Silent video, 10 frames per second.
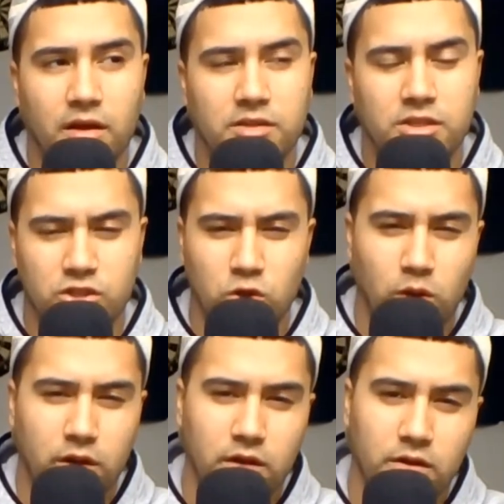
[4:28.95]
to
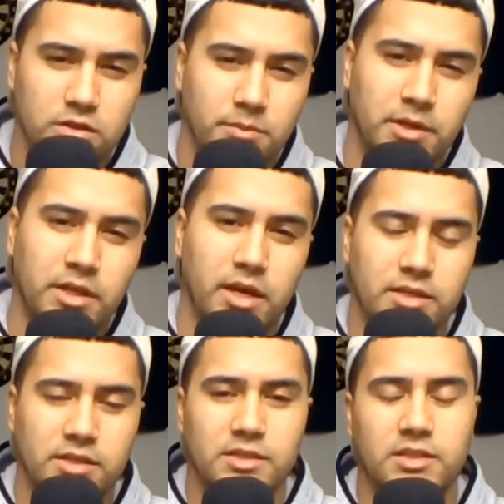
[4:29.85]
joy," or something like that. I
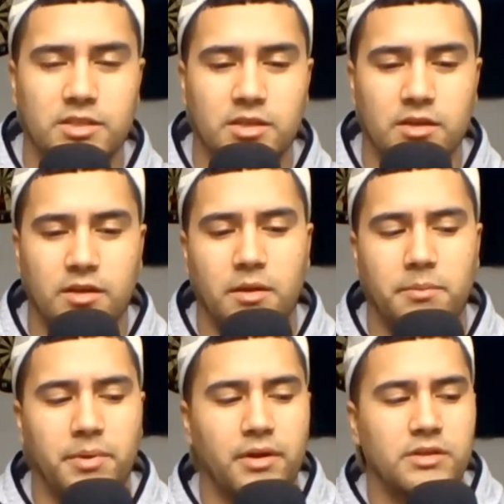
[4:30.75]
think it says,
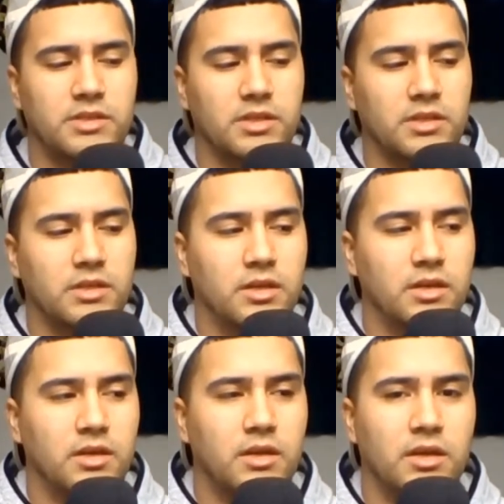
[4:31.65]
"Comparison
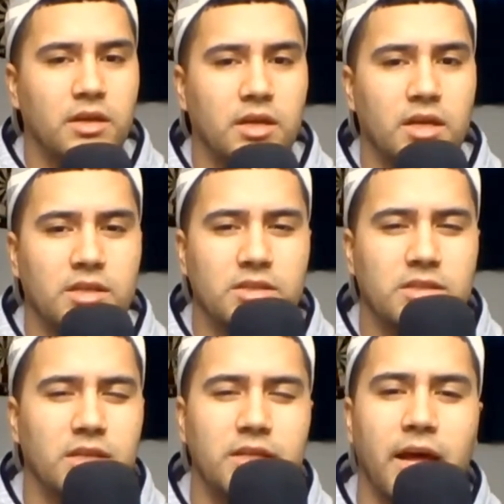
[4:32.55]
is
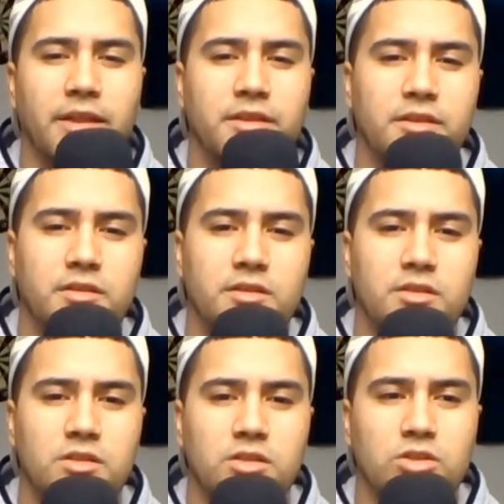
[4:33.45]
the death
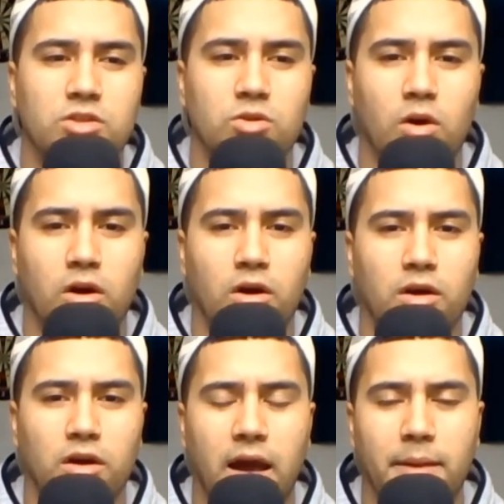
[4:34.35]
to
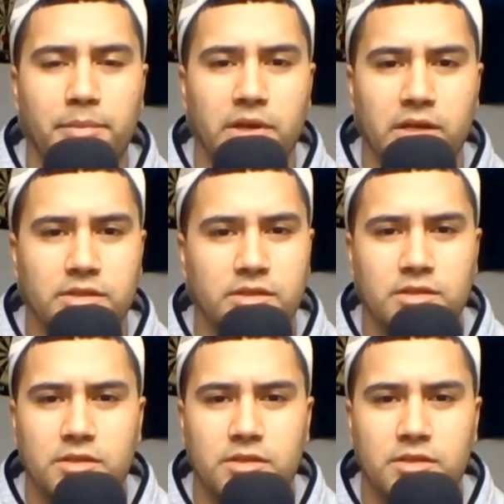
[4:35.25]
all happiness."